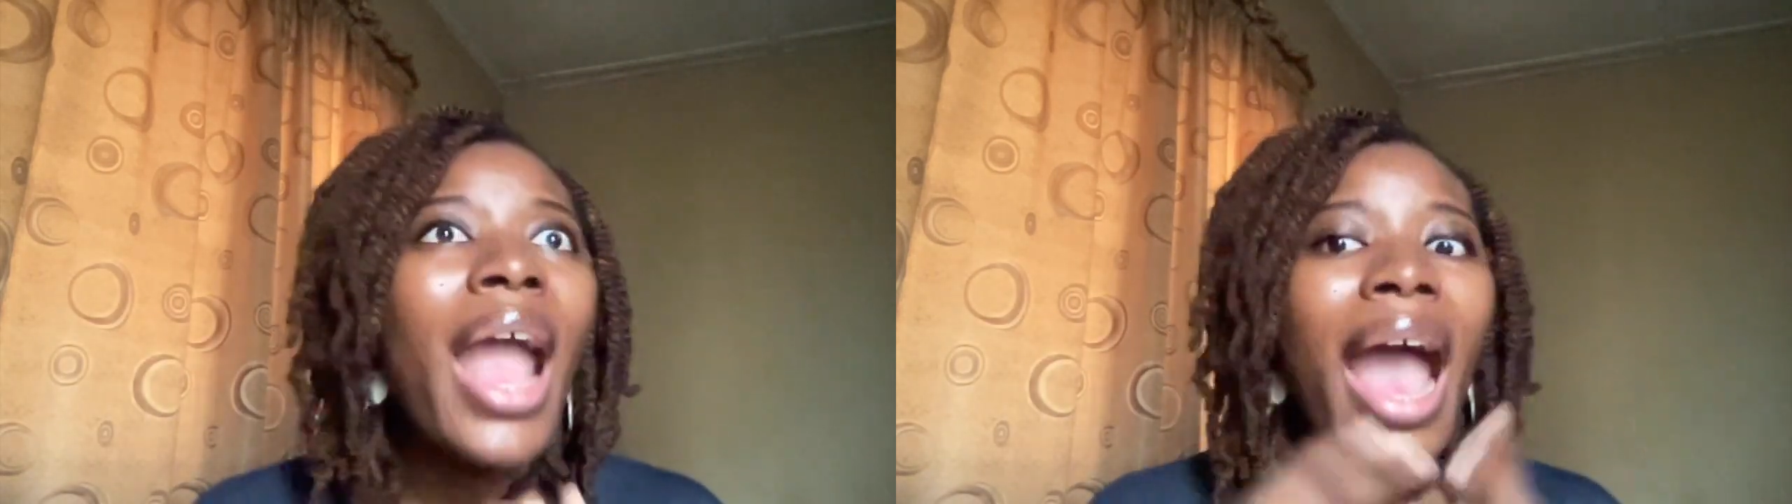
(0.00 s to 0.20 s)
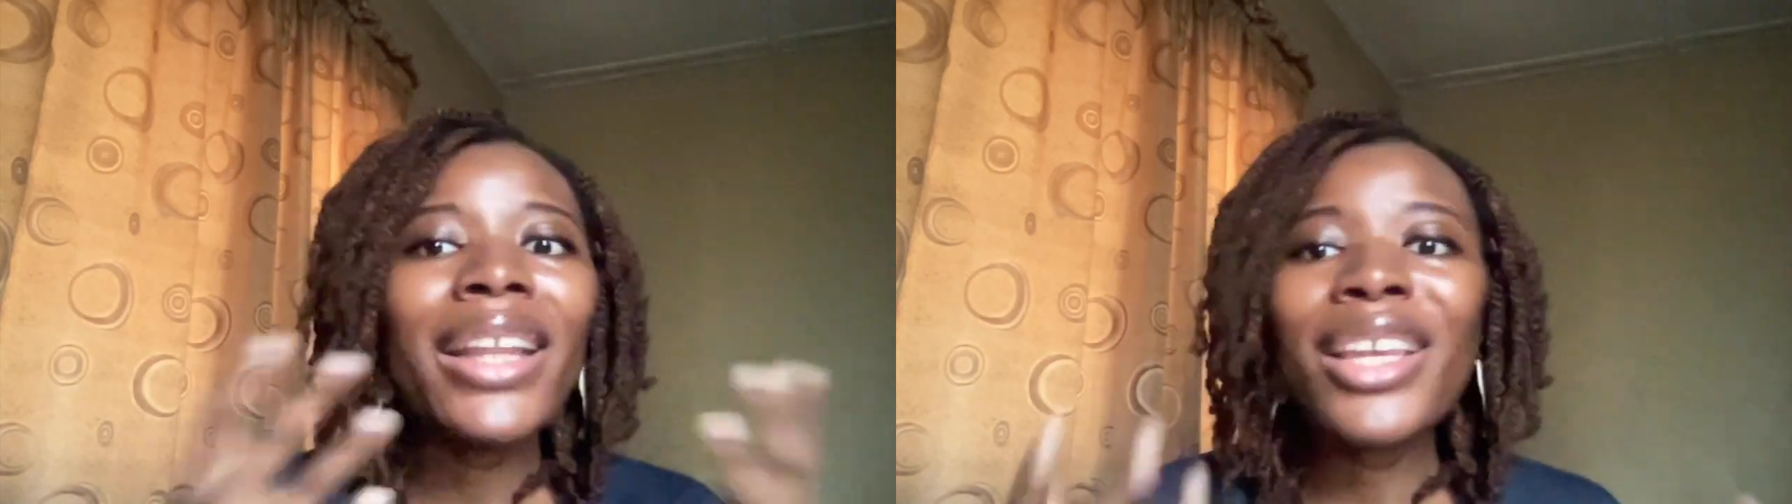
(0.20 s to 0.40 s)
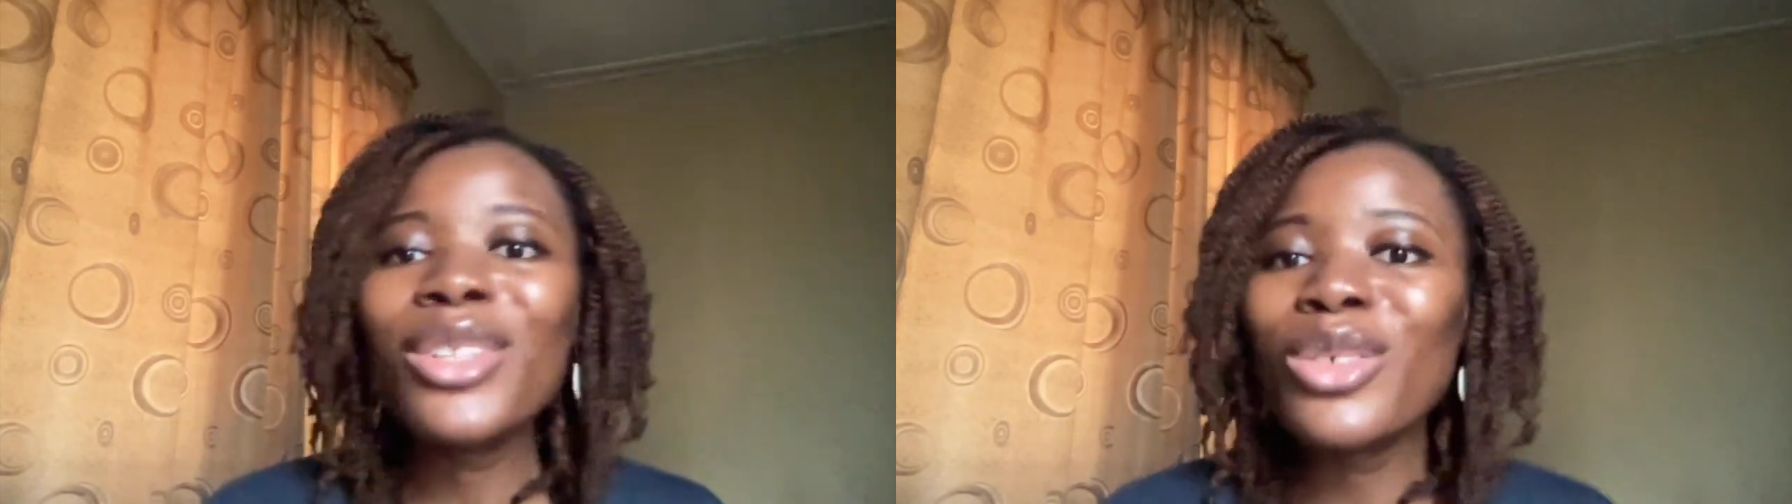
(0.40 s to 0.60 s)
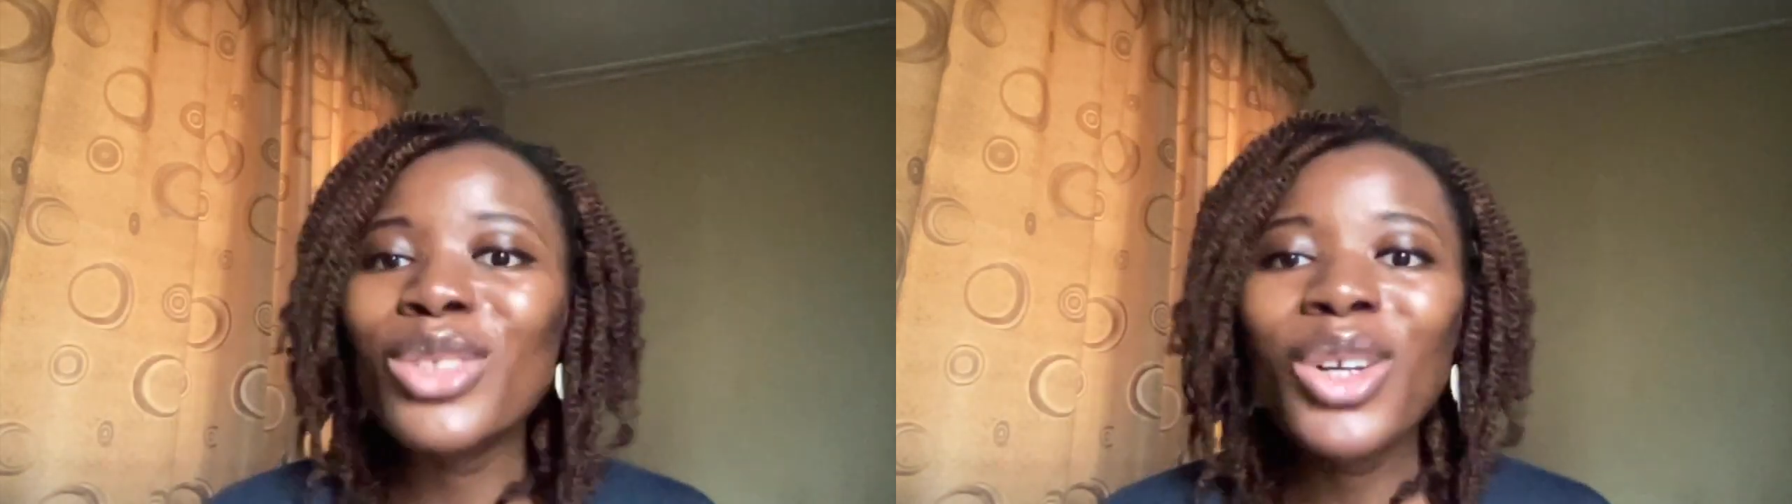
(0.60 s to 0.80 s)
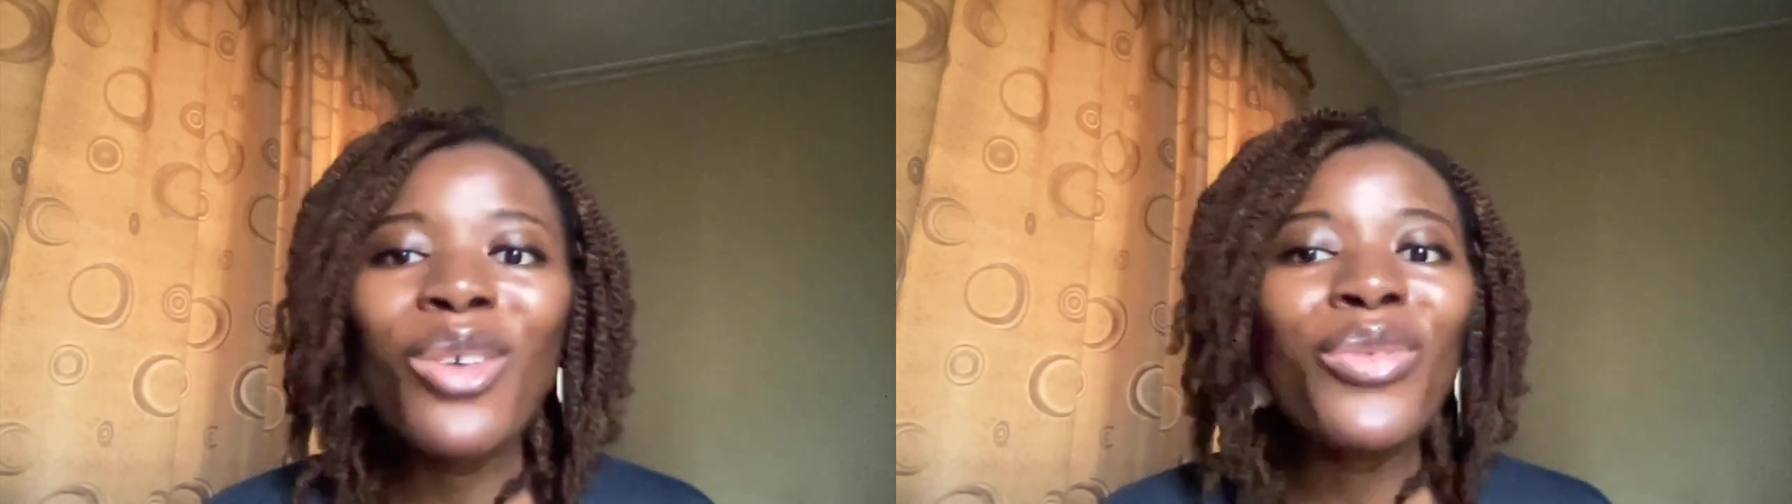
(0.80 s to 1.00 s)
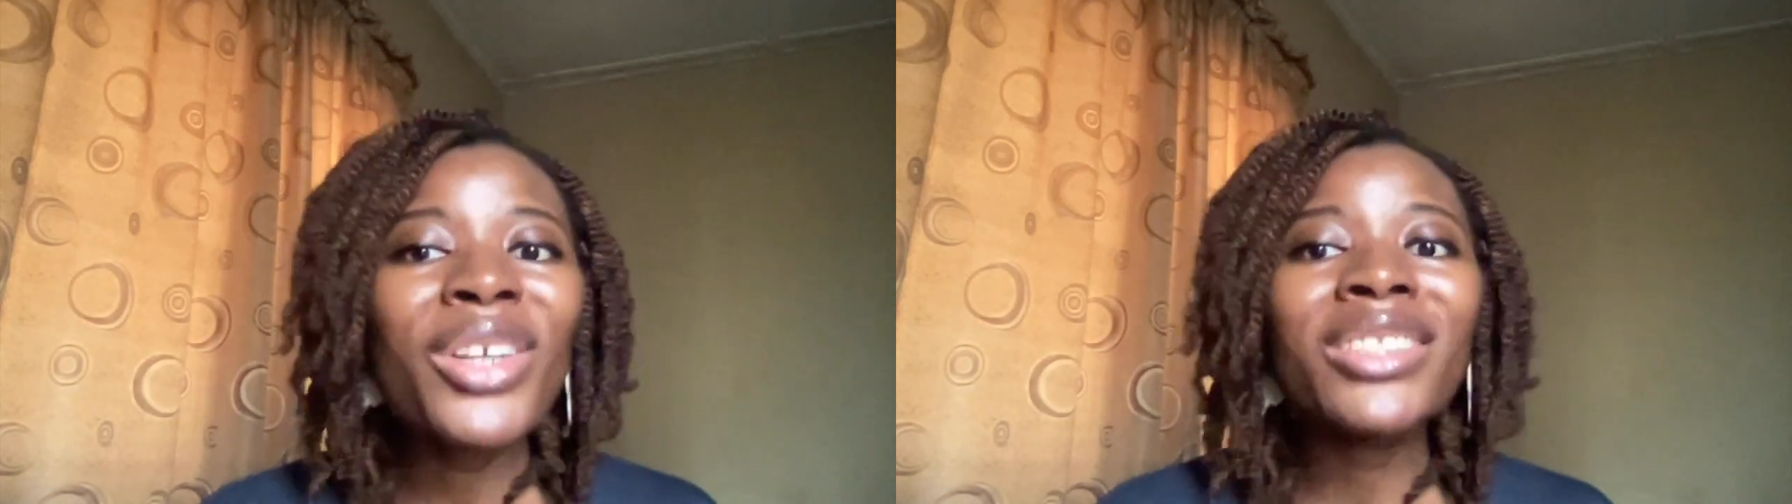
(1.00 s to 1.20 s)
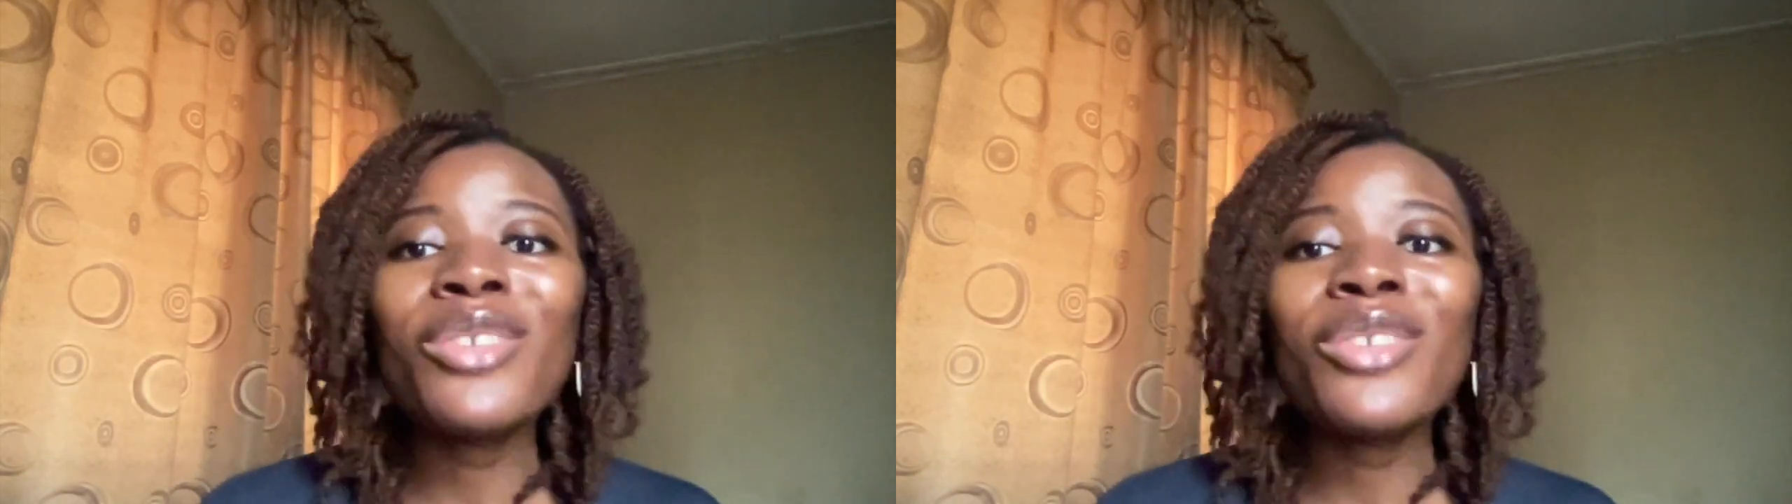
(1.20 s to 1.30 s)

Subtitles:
at the end of the conference,